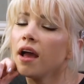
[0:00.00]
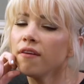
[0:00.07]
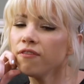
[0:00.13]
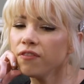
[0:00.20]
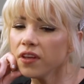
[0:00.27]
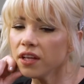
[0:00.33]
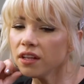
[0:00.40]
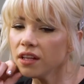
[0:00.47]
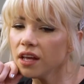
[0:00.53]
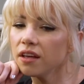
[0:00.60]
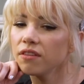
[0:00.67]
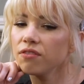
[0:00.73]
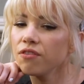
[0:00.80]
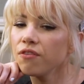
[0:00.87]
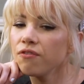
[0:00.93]
I feel
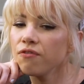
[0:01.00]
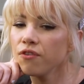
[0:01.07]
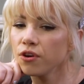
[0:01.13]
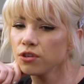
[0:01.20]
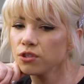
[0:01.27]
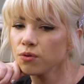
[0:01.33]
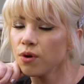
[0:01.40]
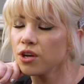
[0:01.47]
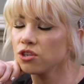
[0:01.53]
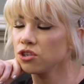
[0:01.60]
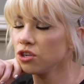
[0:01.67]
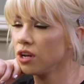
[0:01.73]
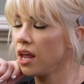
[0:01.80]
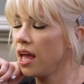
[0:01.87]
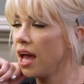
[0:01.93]
like the first
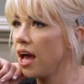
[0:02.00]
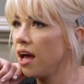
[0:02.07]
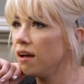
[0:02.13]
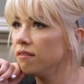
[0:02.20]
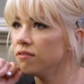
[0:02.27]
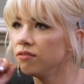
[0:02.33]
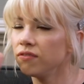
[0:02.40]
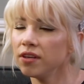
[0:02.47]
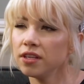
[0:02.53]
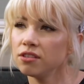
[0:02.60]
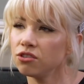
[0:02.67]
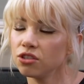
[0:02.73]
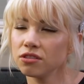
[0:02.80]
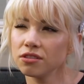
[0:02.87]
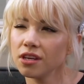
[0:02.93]
question I have
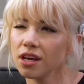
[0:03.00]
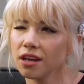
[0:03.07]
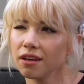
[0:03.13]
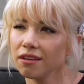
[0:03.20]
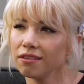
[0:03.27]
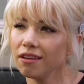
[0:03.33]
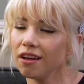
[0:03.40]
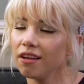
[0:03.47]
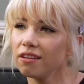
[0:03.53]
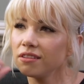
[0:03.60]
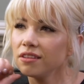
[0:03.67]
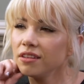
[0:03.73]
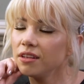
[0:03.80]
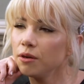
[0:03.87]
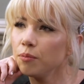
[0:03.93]
is just like a, a
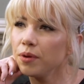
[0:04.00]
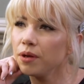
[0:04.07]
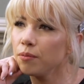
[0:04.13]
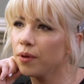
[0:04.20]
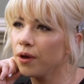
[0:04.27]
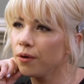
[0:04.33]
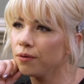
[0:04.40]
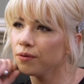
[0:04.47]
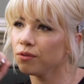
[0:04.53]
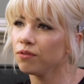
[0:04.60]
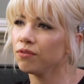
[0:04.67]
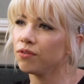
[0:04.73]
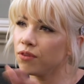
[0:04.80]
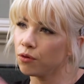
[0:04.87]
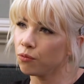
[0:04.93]
little bit about
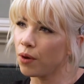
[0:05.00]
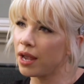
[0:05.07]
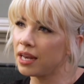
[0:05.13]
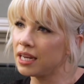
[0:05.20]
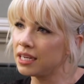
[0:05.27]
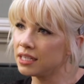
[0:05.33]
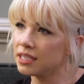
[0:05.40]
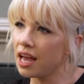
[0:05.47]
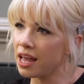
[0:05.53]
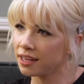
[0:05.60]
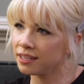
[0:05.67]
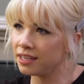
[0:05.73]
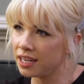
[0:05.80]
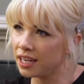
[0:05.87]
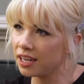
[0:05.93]
the writing
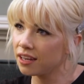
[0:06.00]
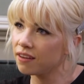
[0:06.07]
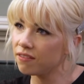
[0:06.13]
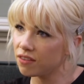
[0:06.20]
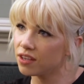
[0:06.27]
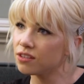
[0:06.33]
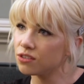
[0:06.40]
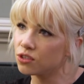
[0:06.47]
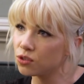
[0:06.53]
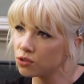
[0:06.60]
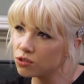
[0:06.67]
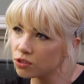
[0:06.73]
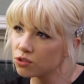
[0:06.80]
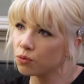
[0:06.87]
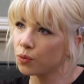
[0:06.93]
technique of this
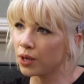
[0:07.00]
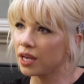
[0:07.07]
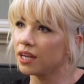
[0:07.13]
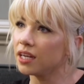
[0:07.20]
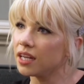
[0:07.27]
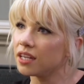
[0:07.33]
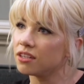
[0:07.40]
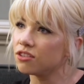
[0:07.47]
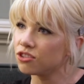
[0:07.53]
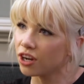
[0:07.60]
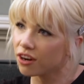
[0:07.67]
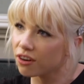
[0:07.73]
tweet in